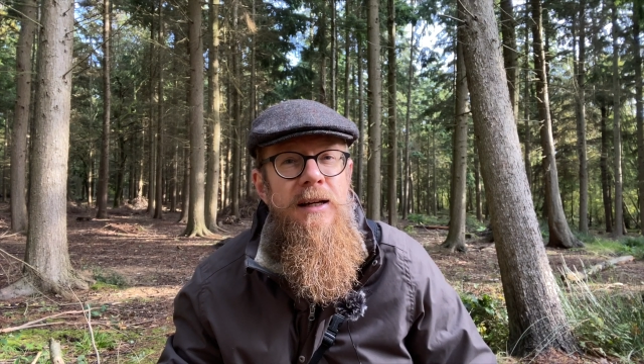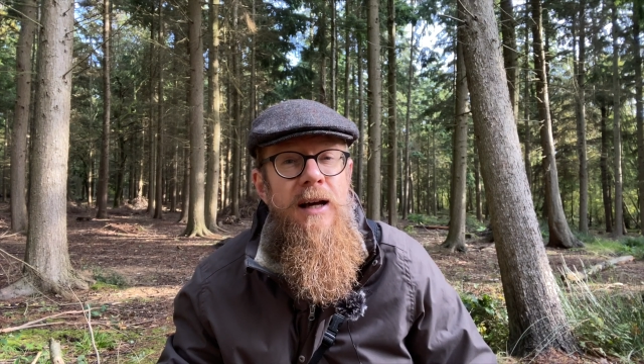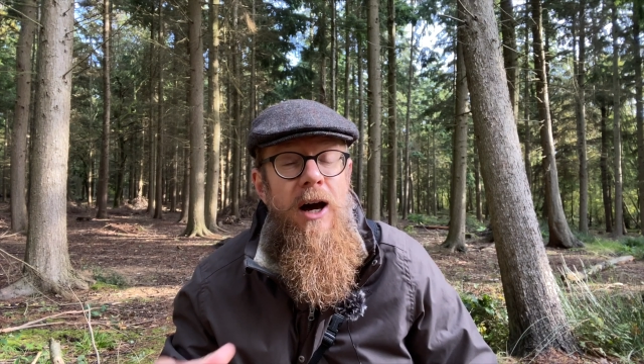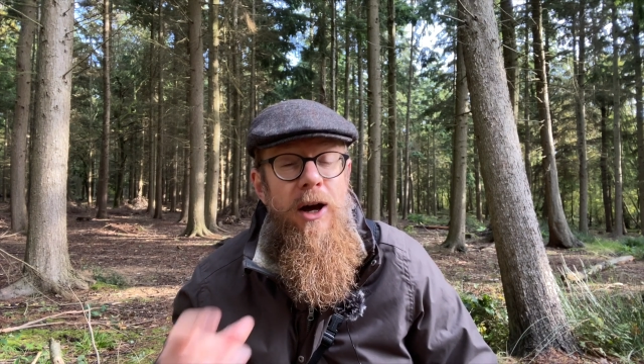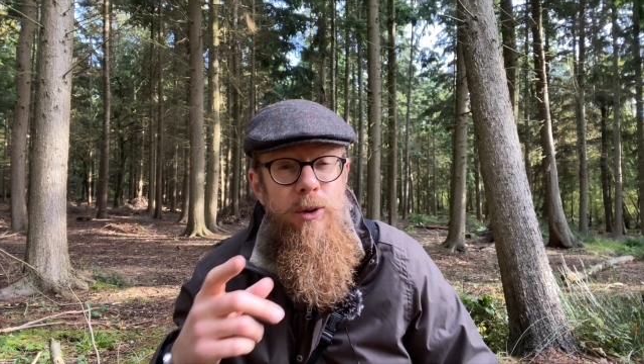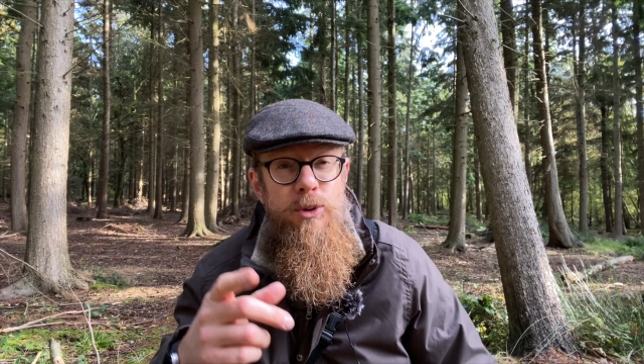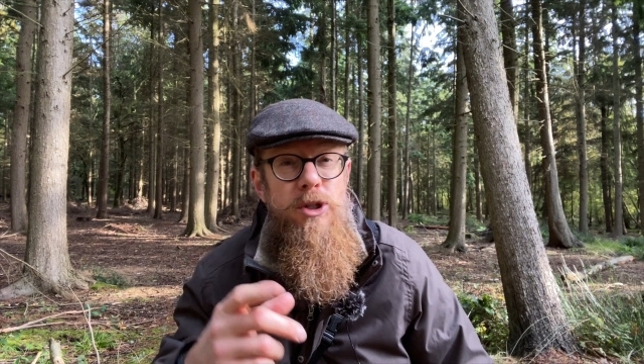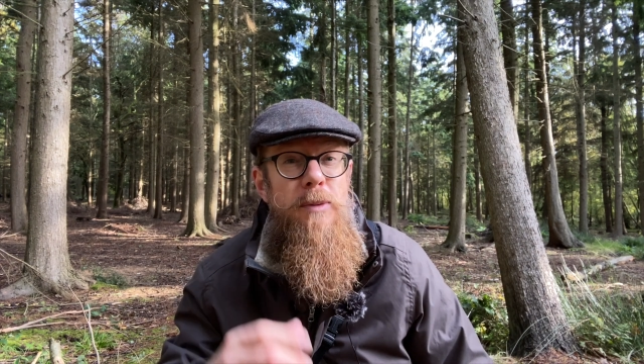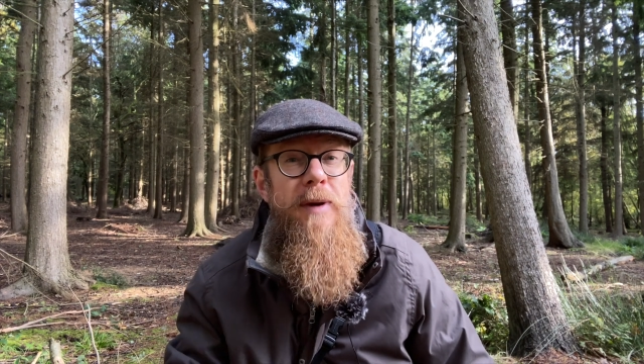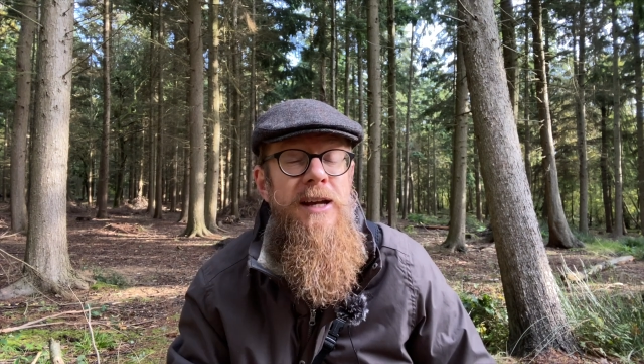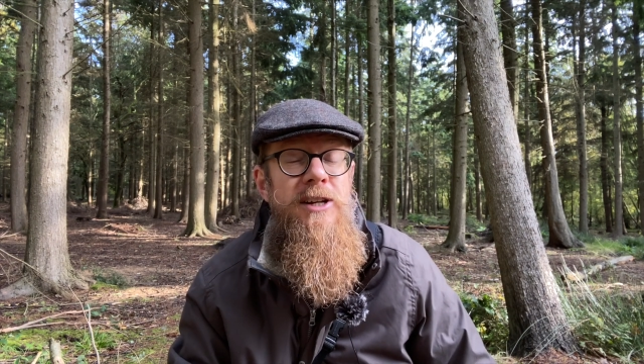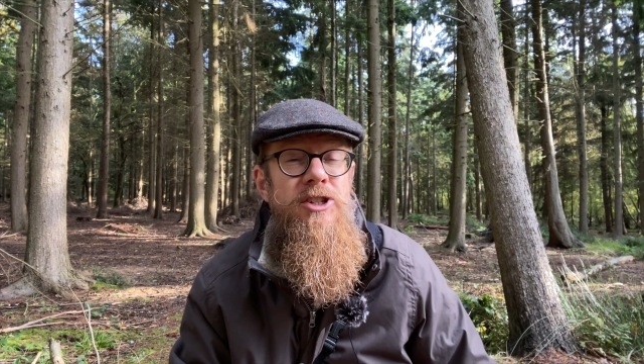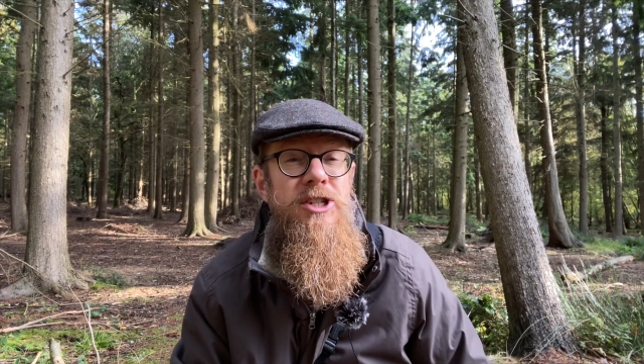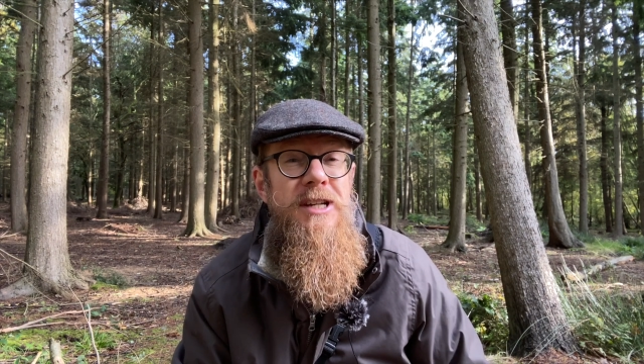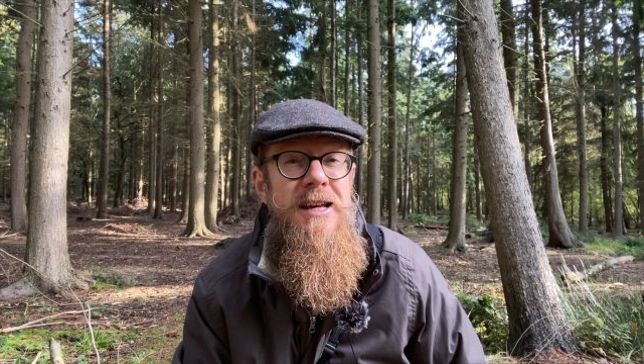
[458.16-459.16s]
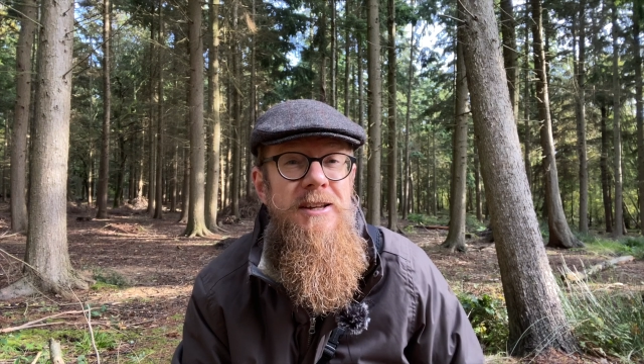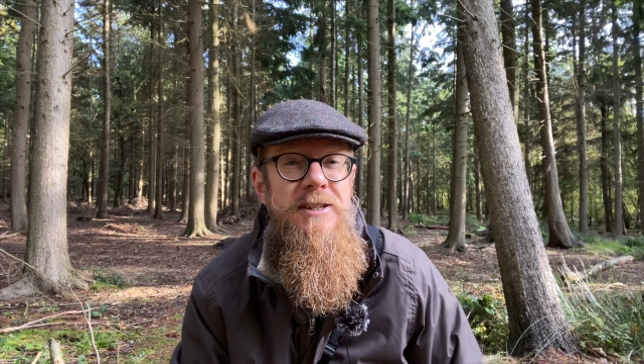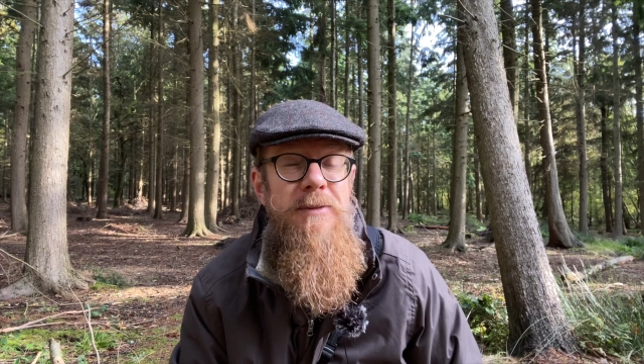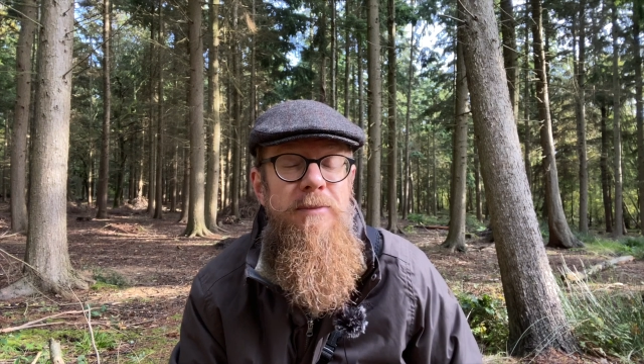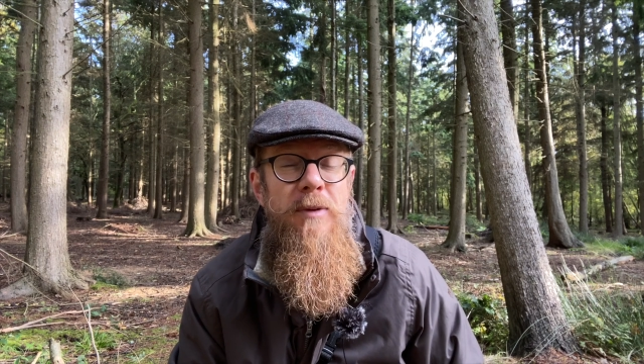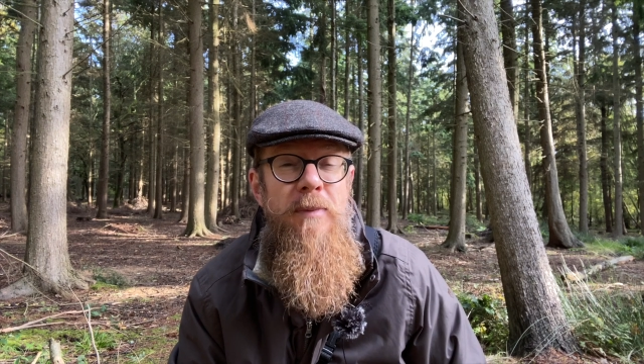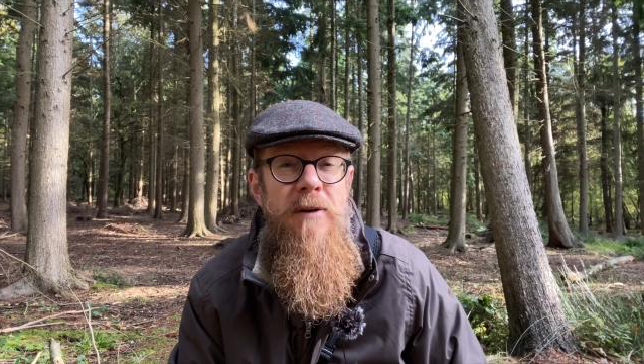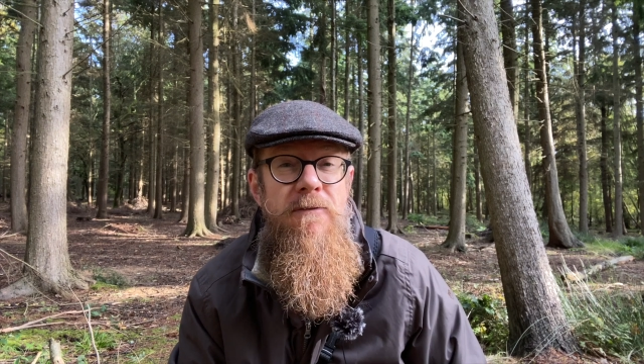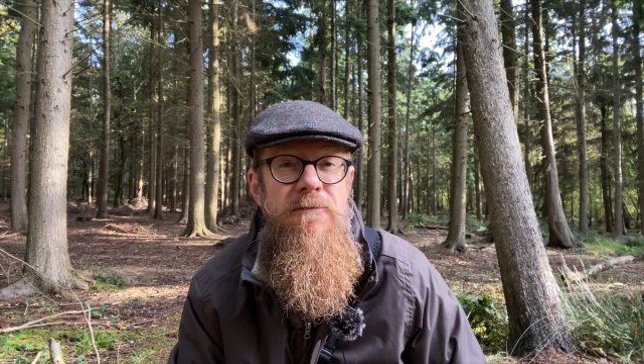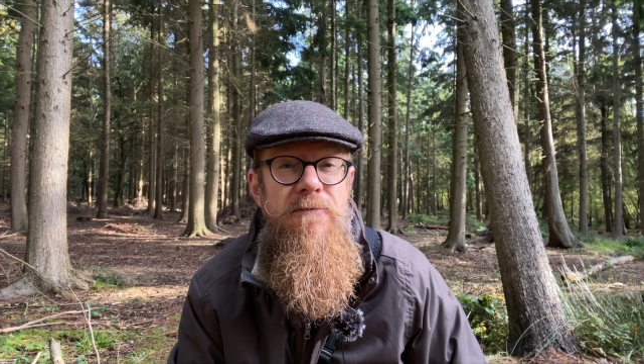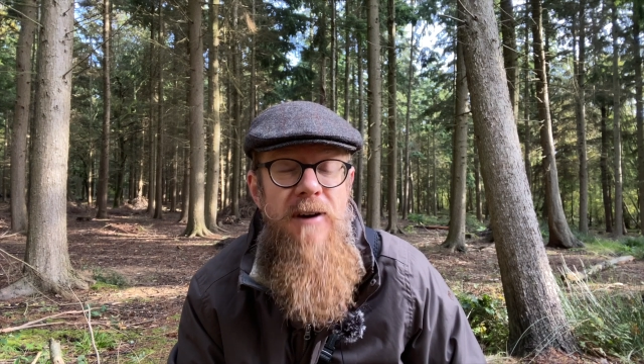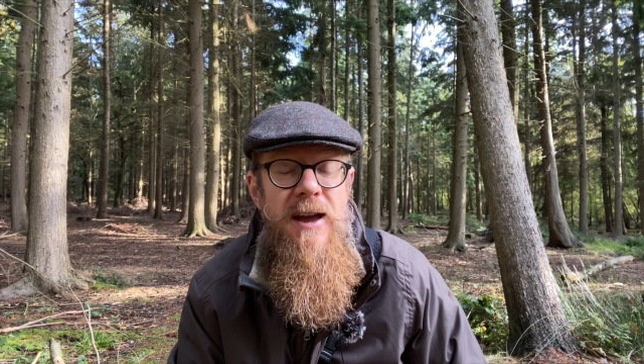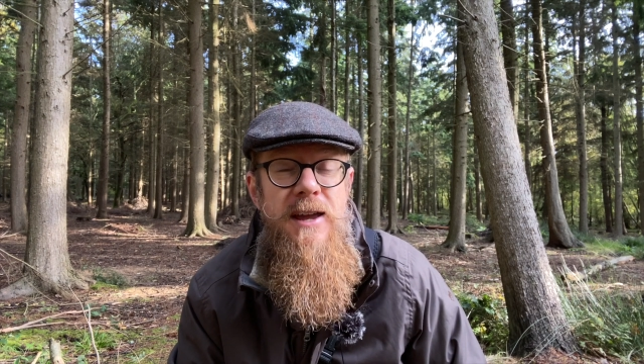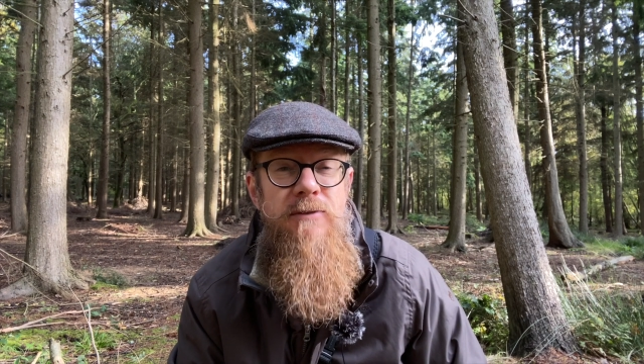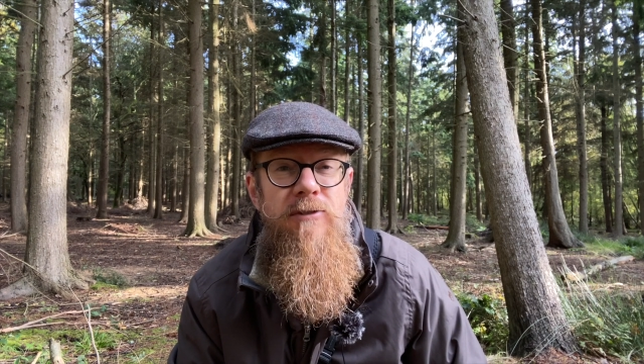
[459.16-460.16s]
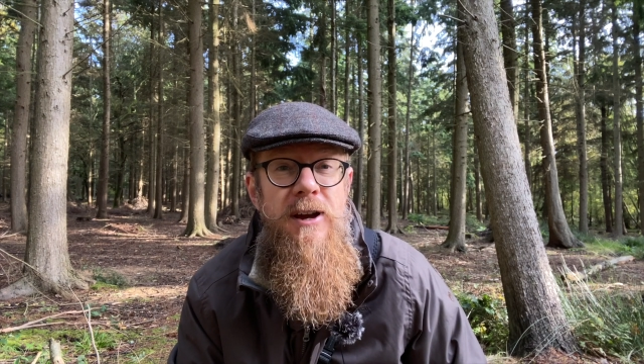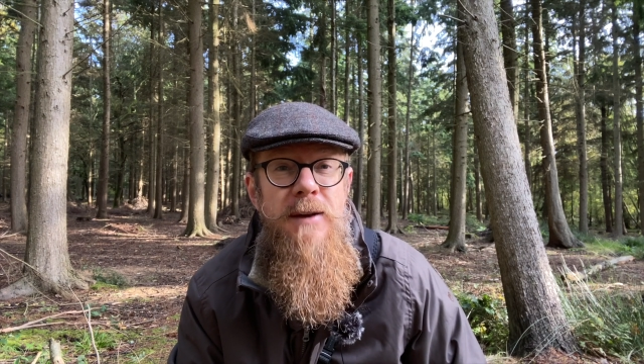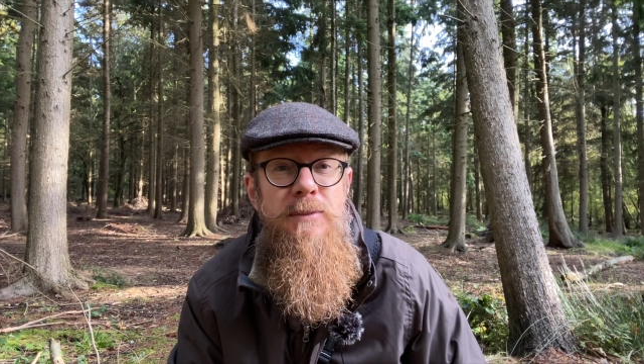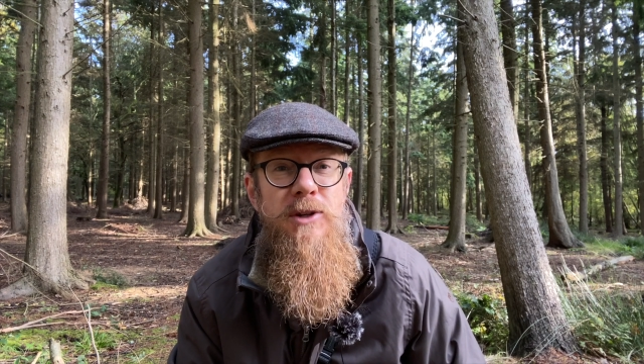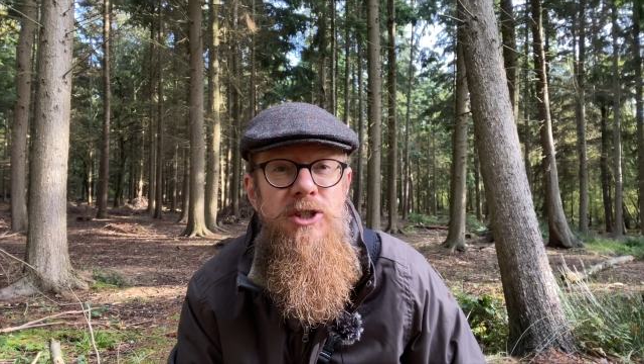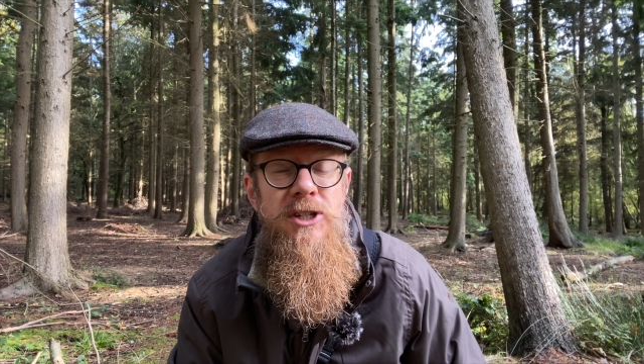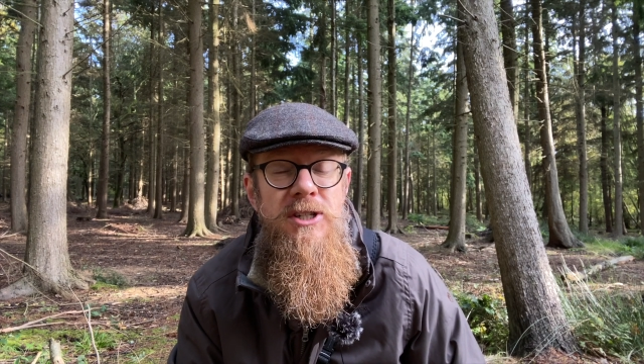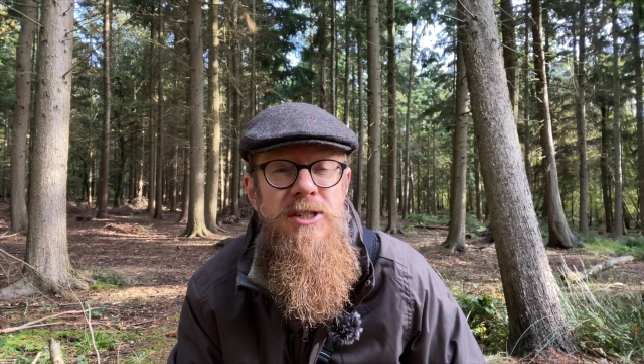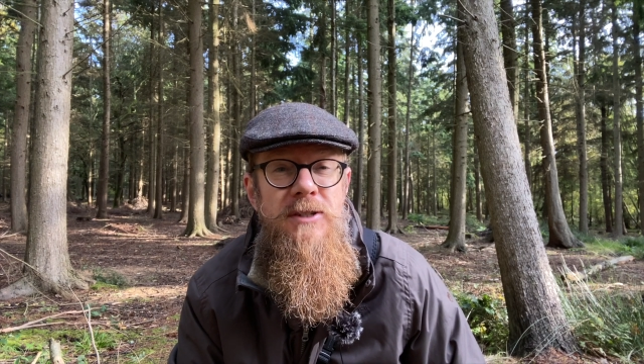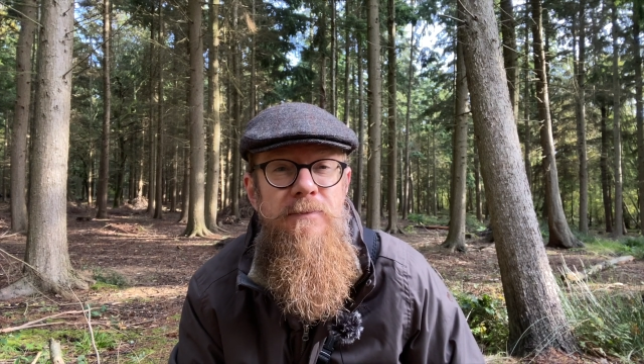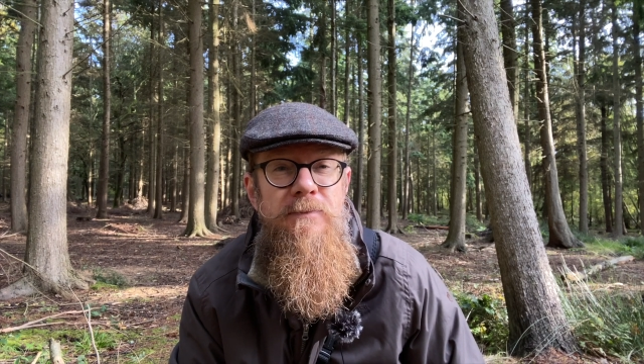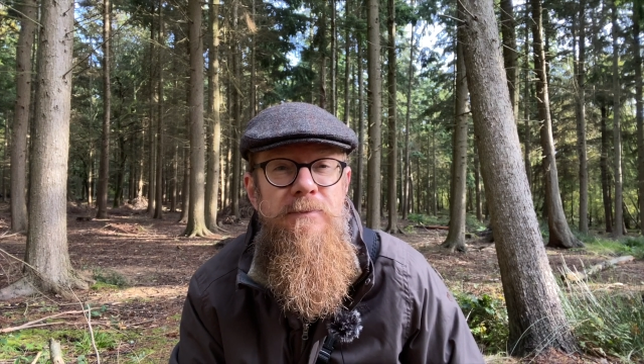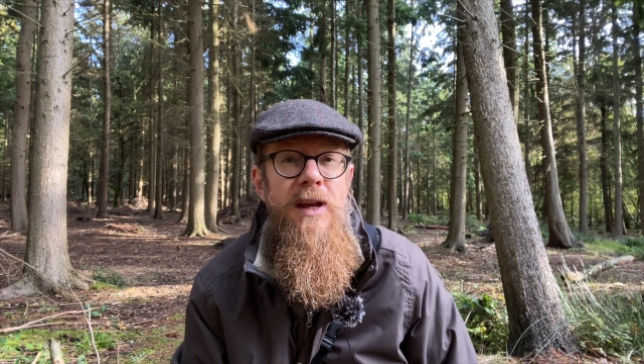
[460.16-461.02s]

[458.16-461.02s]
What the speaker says: I also managed to get some of my favourite images.